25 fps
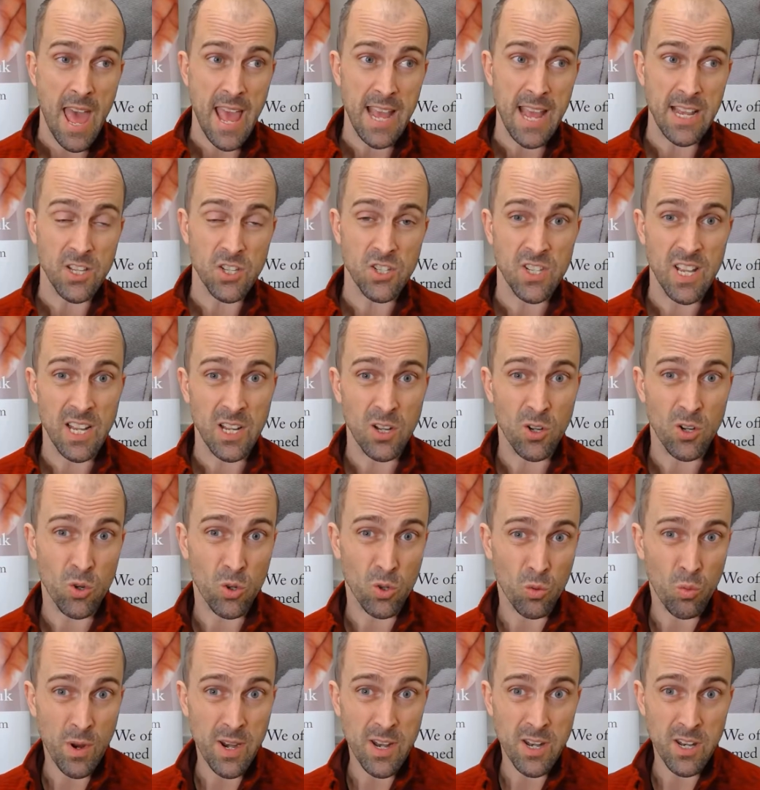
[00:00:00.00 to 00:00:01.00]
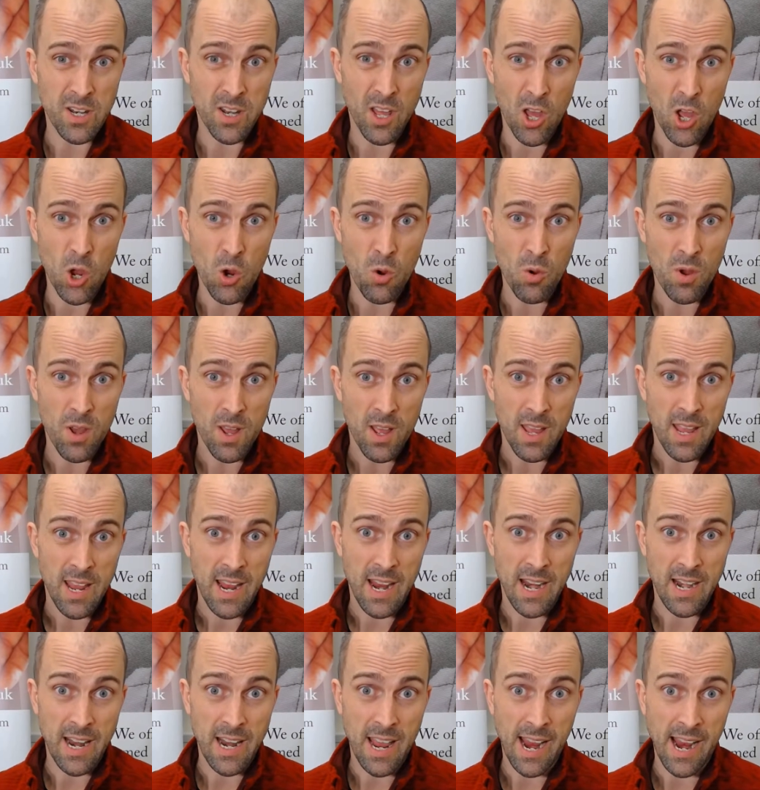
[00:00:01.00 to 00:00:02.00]
single window
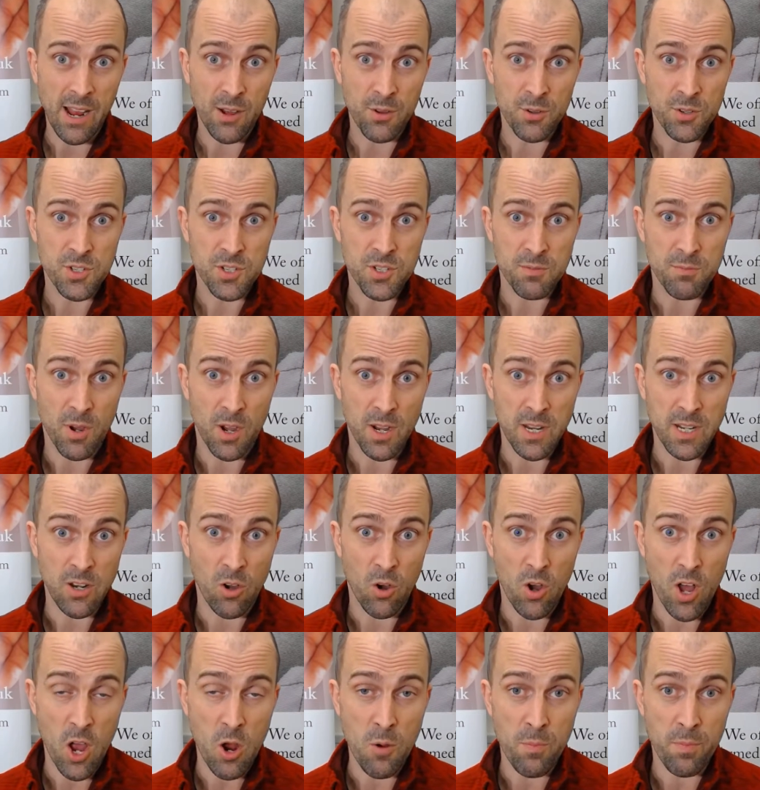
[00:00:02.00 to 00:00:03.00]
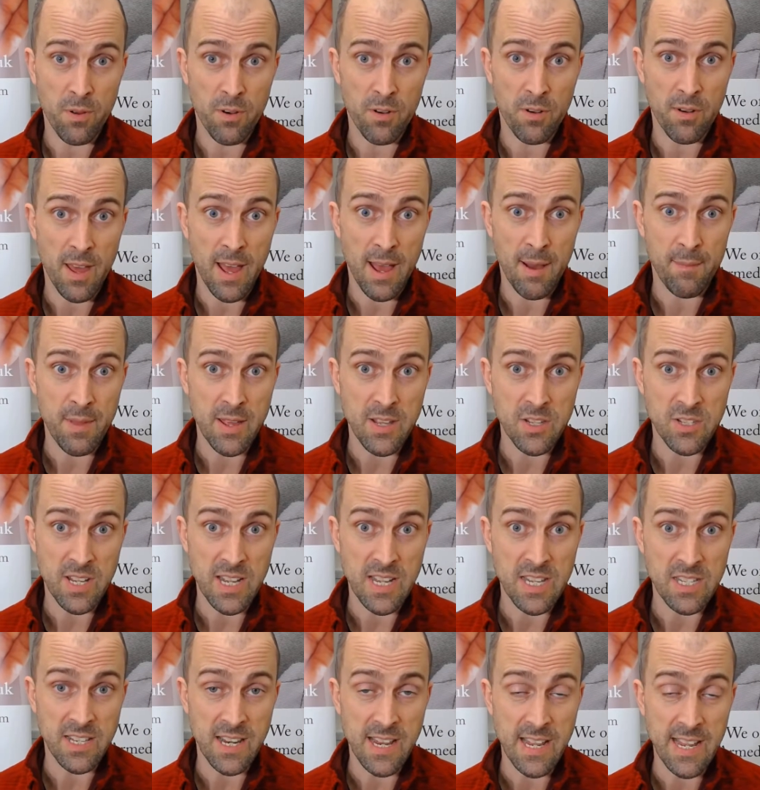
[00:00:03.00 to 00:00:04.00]
in a house might not open as
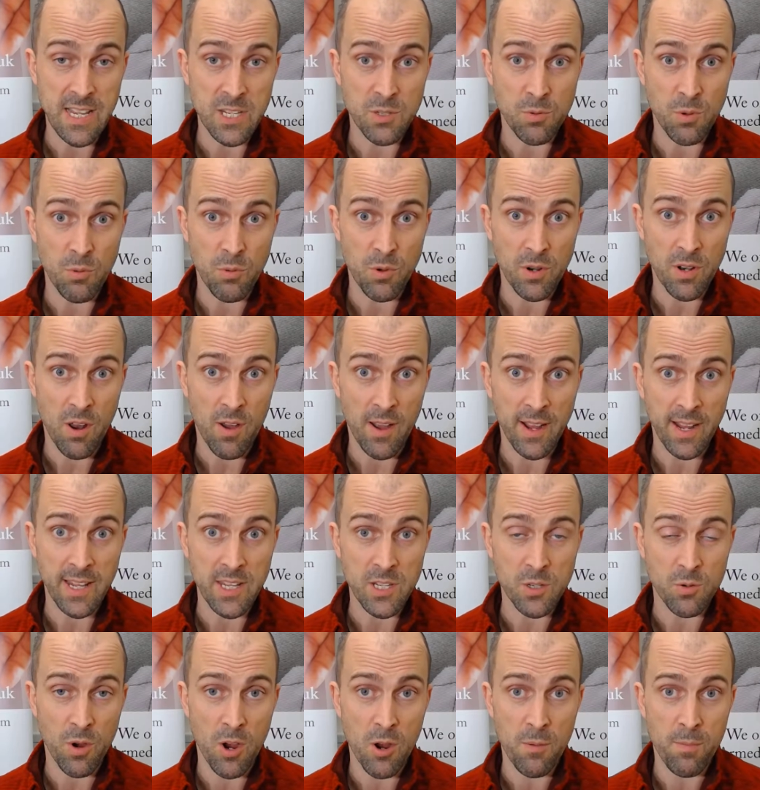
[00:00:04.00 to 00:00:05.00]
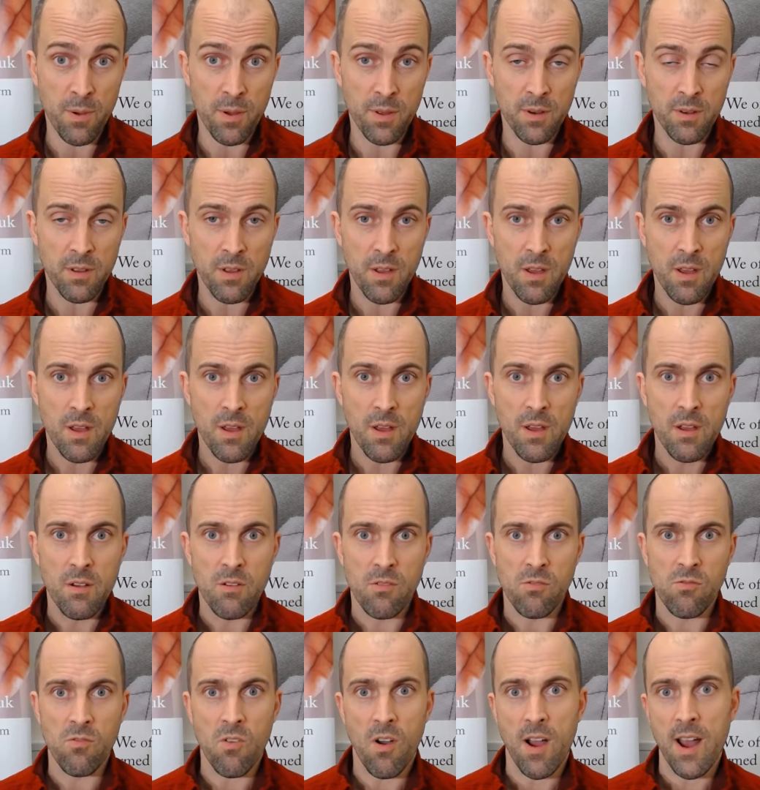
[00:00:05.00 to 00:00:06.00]
easily as we would like it to open,
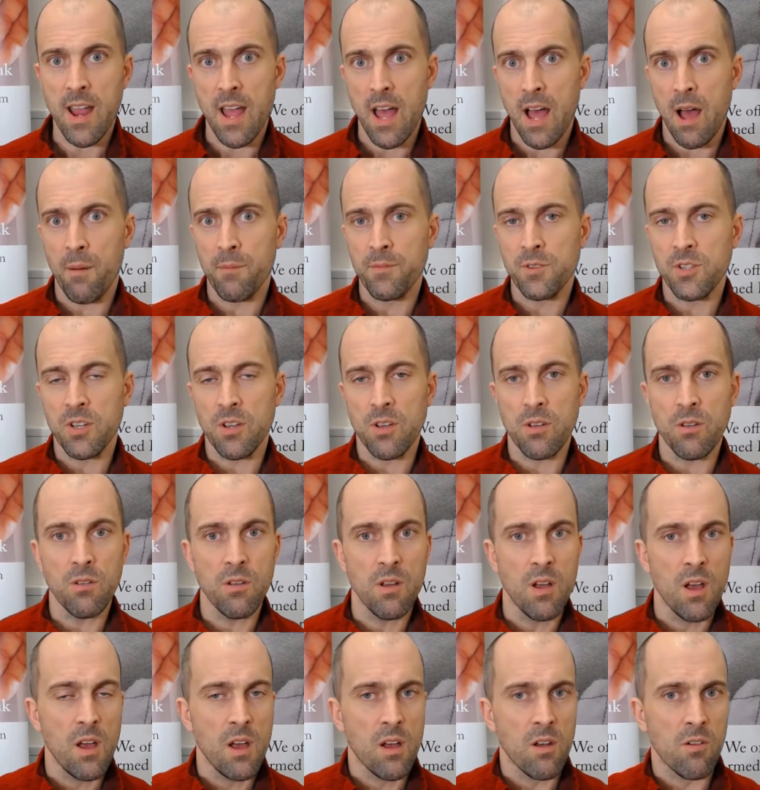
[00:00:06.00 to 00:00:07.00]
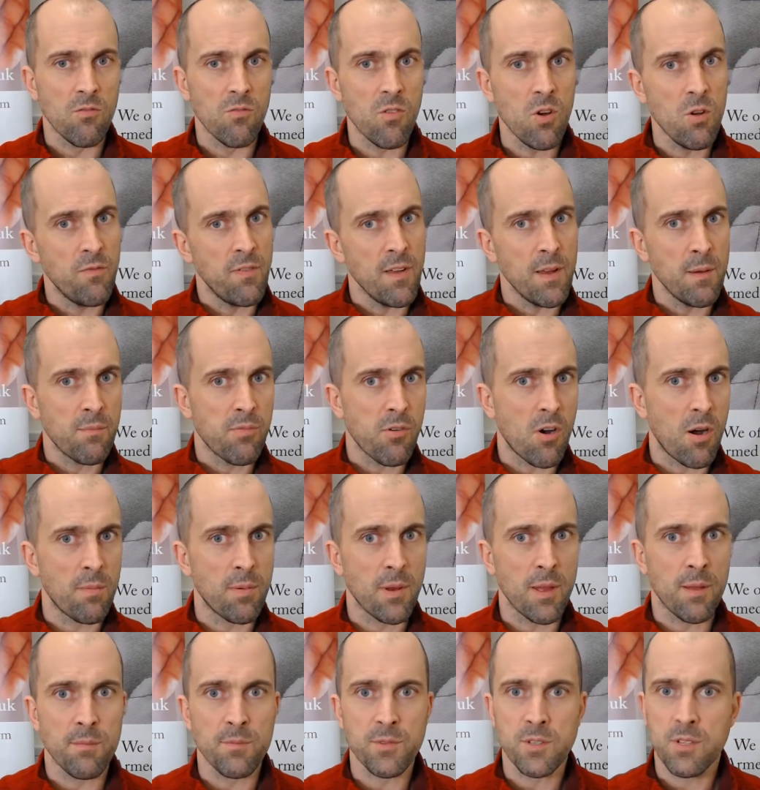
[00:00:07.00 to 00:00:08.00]
right up to roofing
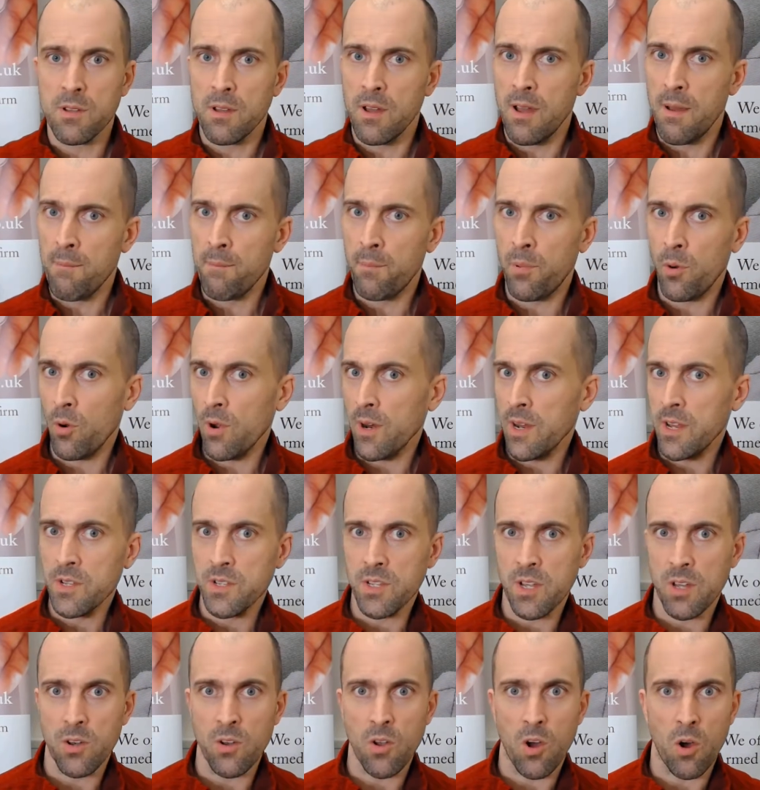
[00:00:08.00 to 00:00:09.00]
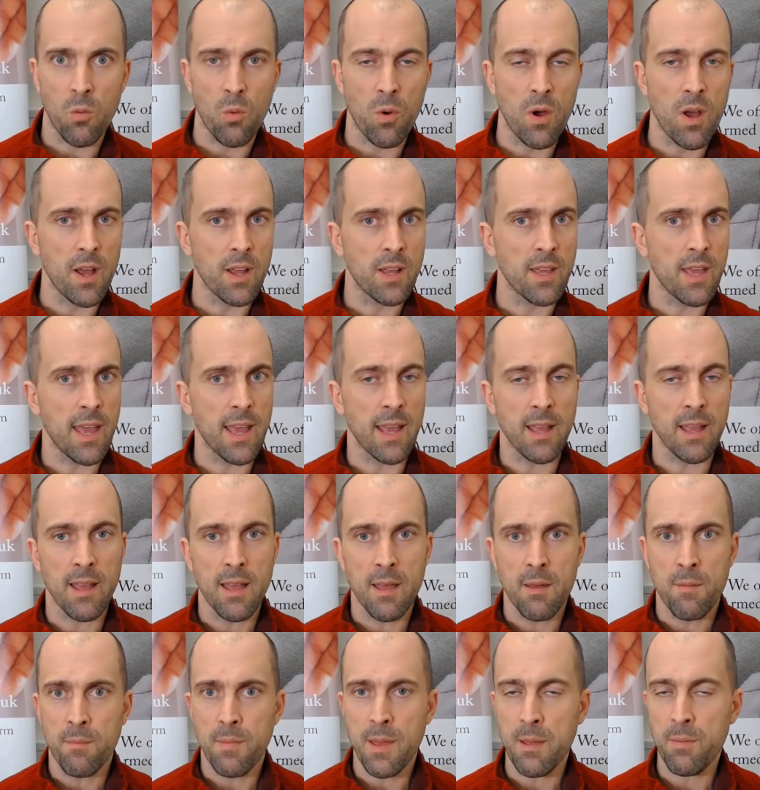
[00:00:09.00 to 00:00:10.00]
problems, boilers that are not working,
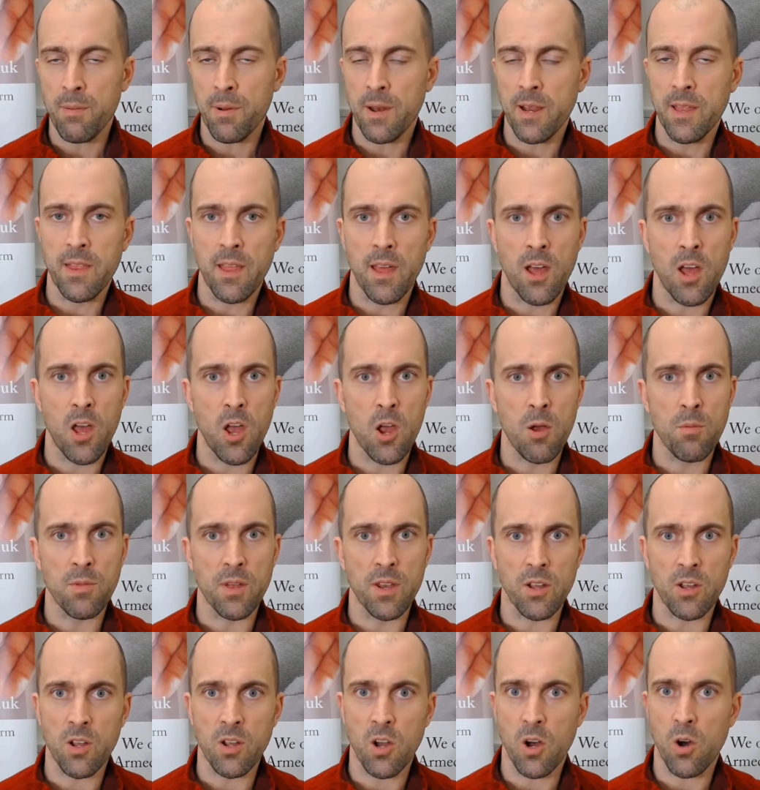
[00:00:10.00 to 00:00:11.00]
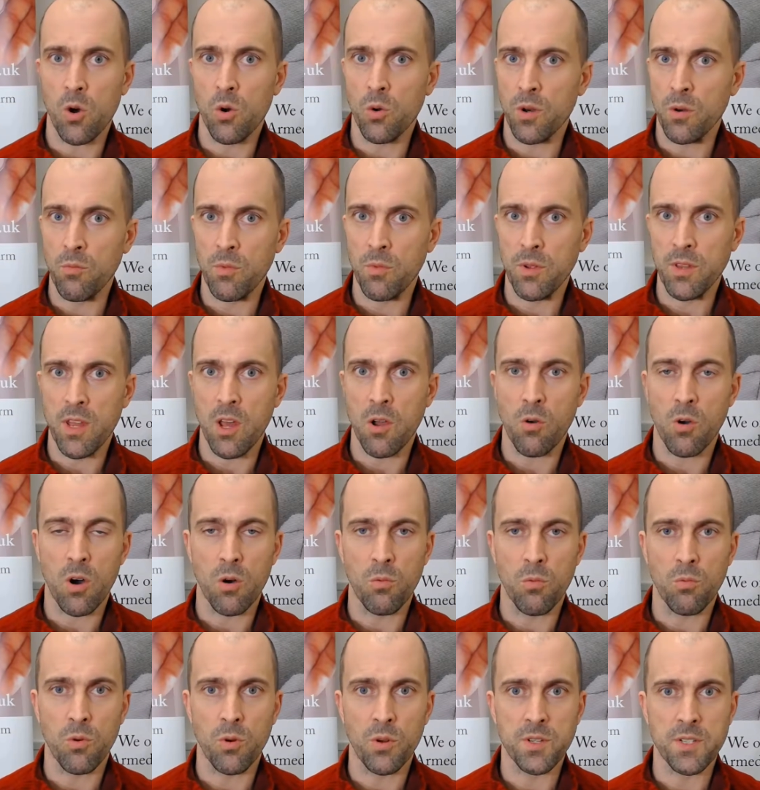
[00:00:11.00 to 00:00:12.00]
people in the home that are cold and with no
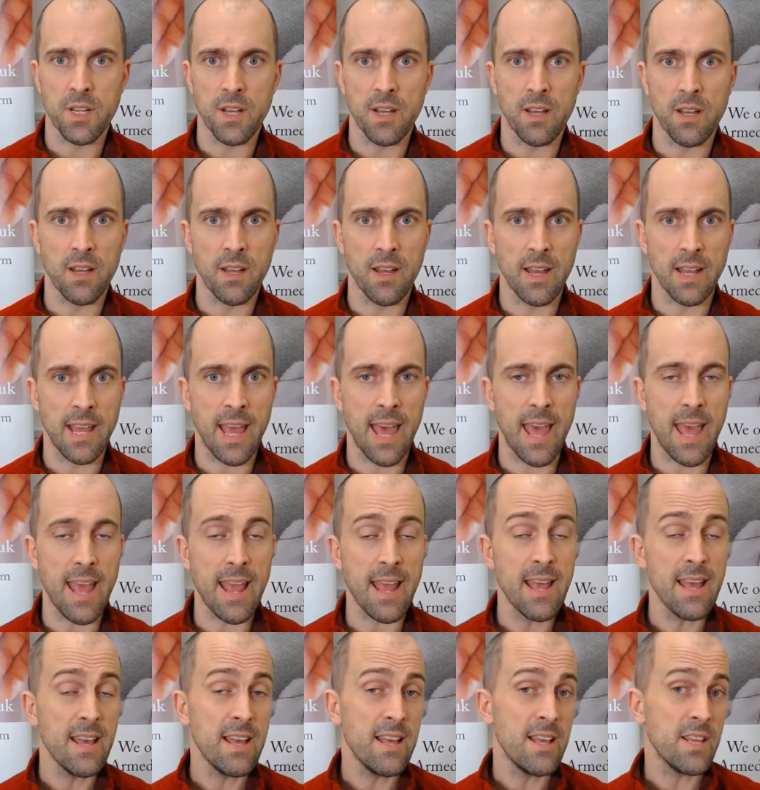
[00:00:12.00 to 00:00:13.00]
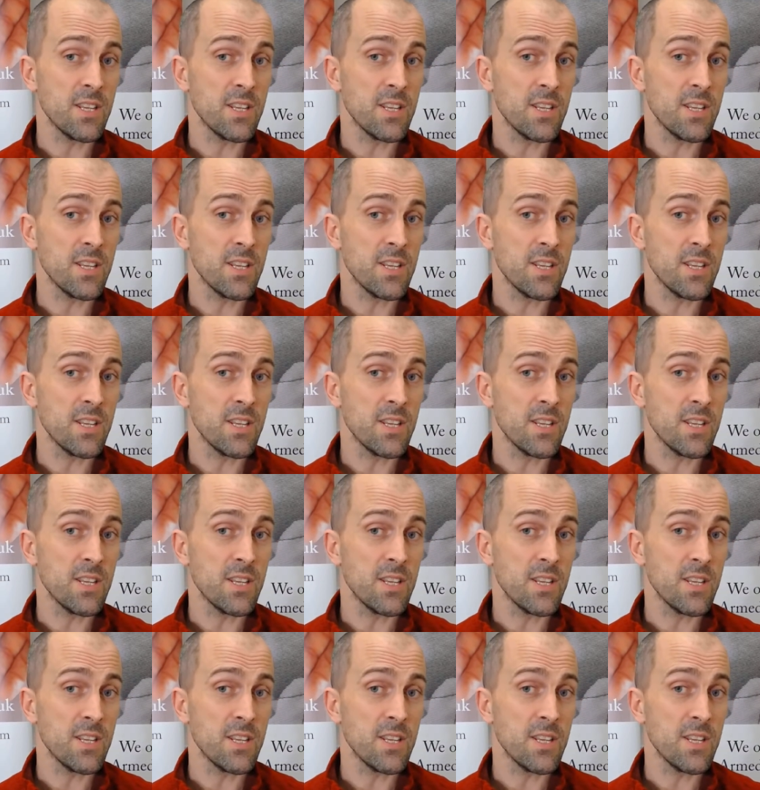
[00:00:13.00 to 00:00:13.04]
hot water, okay?